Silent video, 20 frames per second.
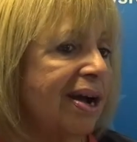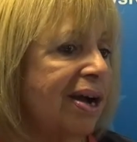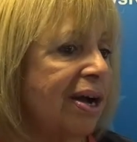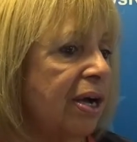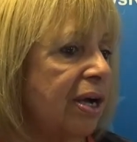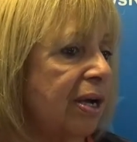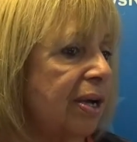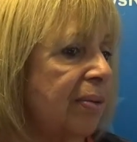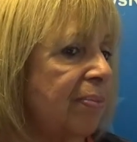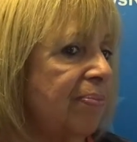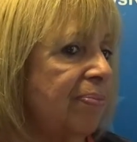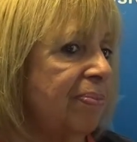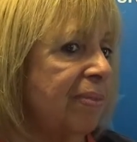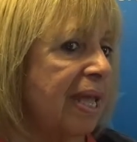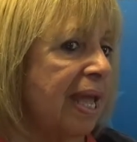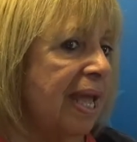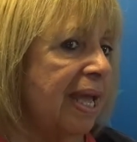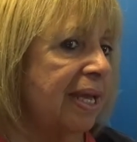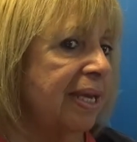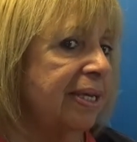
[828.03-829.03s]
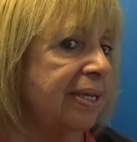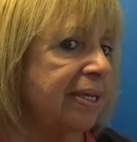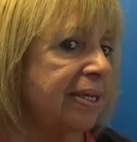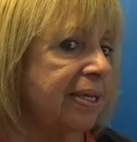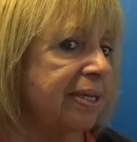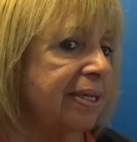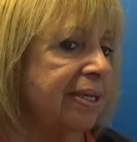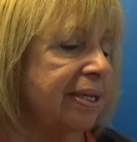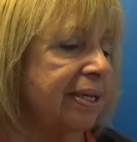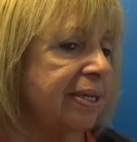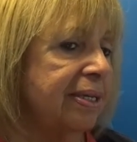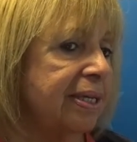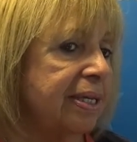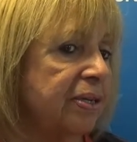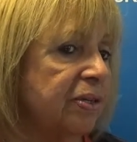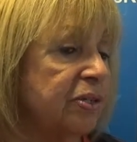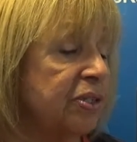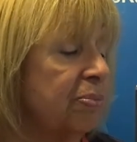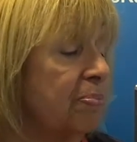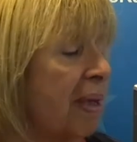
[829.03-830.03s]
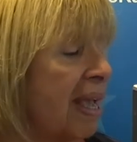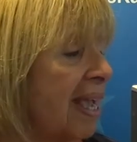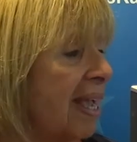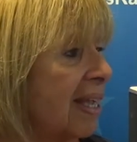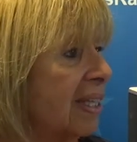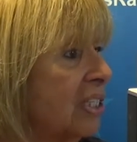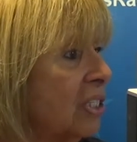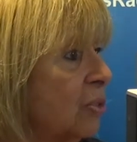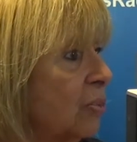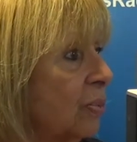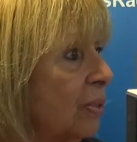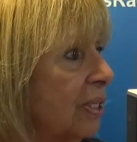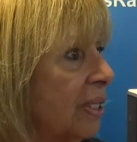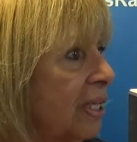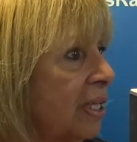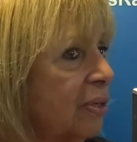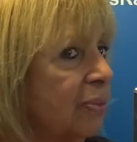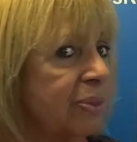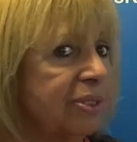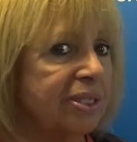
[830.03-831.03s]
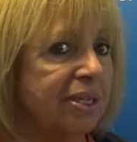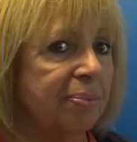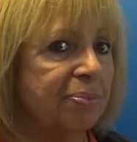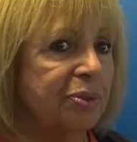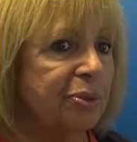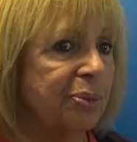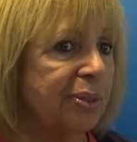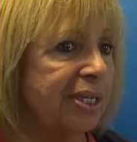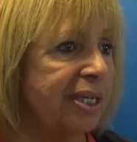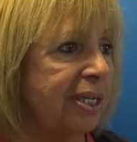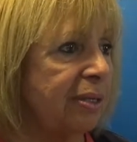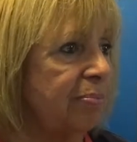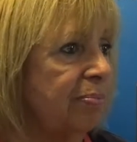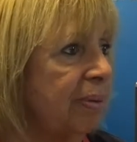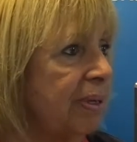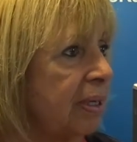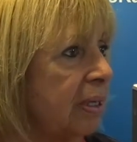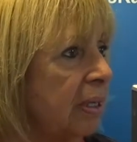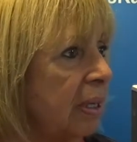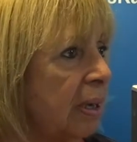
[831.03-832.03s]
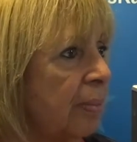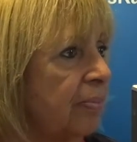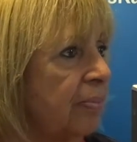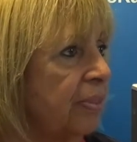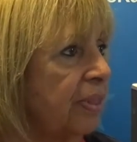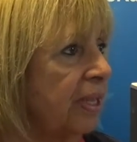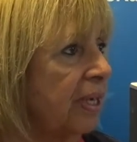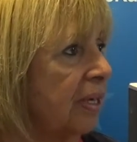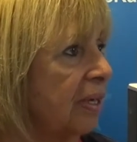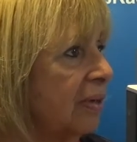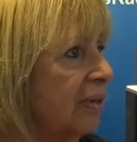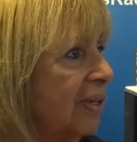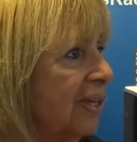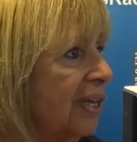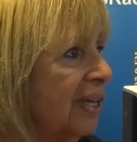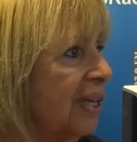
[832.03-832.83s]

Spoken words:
And years past, when he was up to it, he'd be up there,